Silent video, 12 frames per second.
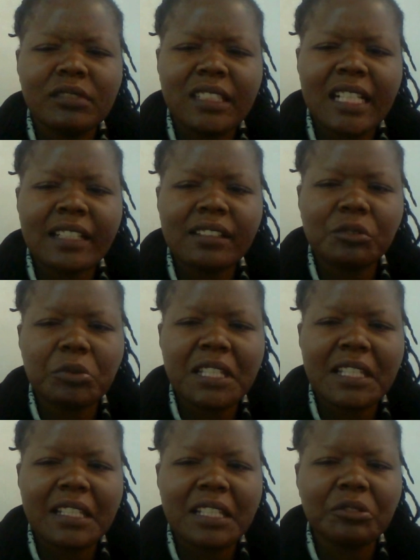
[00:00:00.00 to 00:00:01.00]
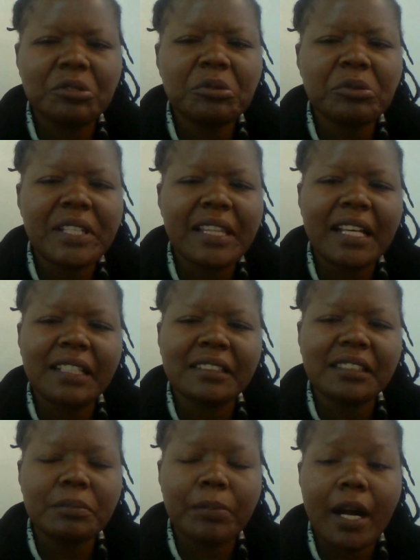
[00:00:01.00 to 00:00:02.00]
things to do with the
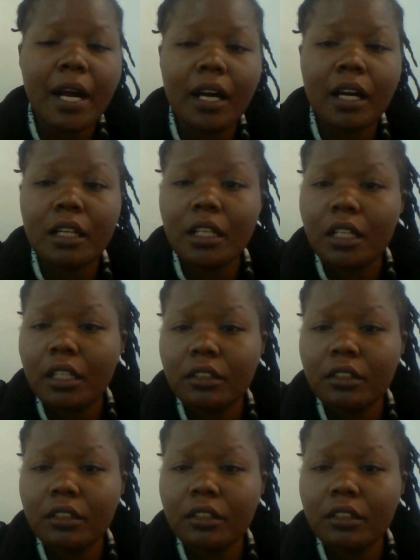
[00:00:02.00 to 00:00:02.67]
TPAD